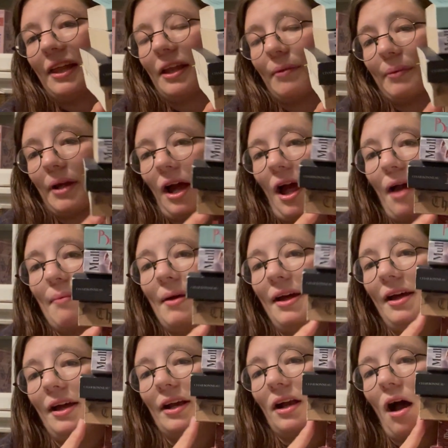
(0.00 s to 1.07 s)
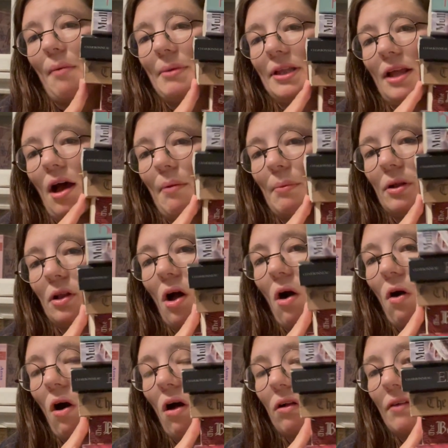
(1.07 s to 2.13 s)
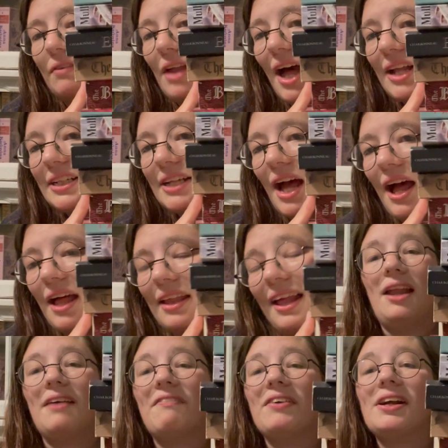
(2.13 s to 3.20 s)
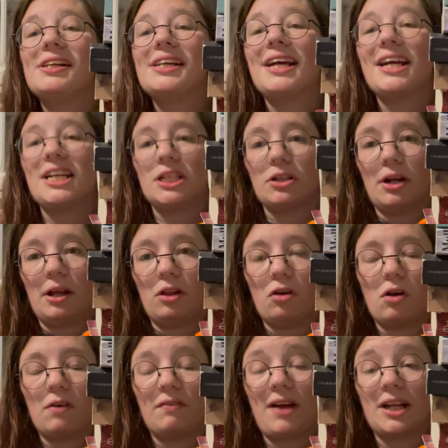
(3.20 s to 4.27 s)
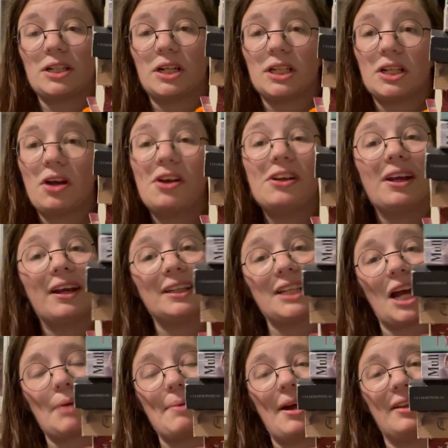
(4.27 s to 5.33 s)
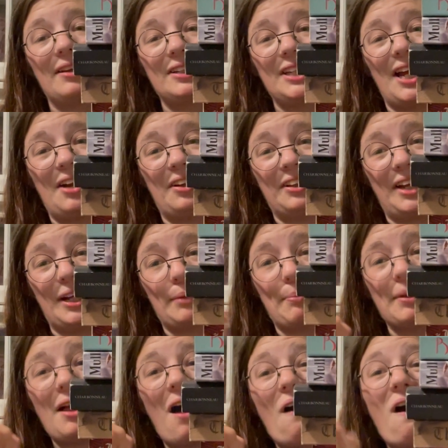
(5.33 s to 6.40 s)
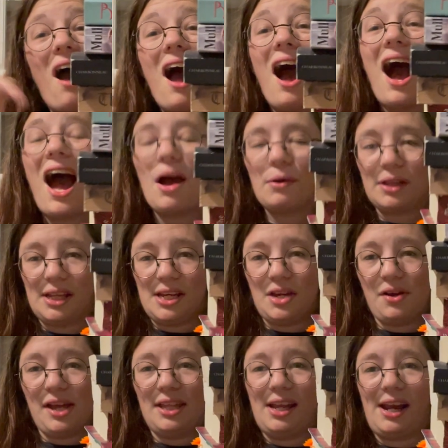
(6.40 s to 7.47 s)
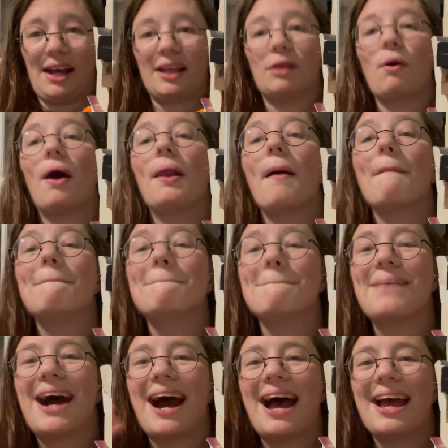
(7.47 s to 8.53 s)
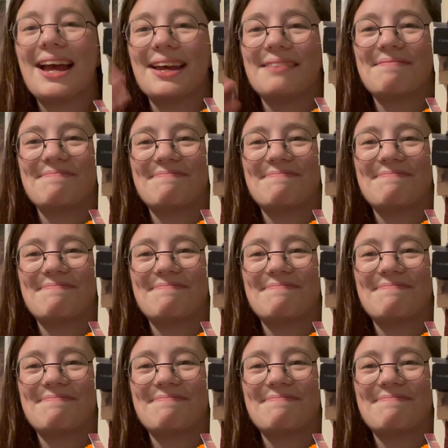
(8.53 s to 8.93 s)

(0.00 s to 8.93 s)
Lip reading: subscribe, comment down below, all of that jazz. And if you're into history, historical, fashion, or sewing, you can check out my other channel linked below. I will see you in the next one. Bye.